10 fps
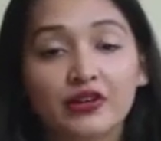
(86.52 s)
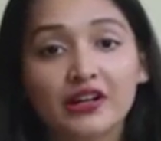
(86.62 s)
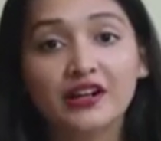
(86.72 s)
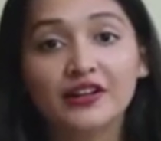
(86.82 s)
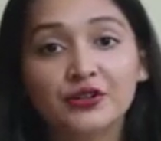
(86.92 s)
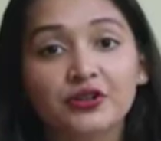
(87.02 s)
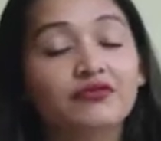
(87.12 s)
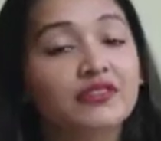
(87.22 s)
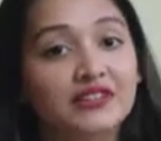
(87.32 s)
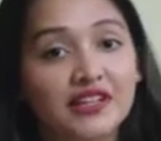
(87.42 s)
really like to
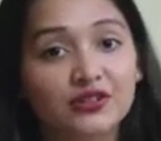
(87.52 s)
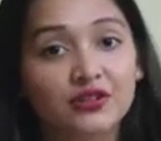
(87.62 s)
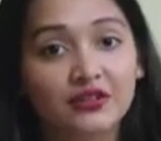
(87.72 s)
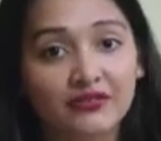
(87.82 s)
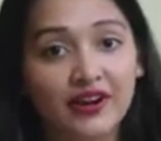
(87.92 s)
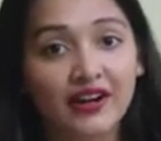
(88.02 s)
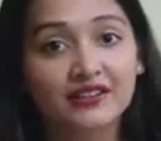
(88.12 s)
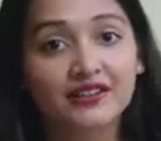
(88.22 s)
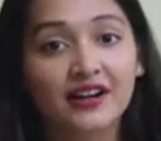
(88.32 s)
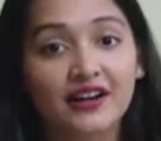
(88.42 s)
emphasize on the
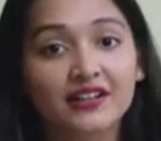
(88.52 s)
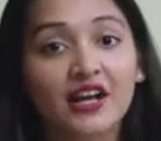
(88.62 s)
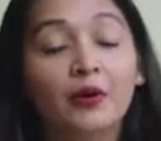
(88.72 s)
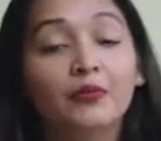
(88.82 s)
fact that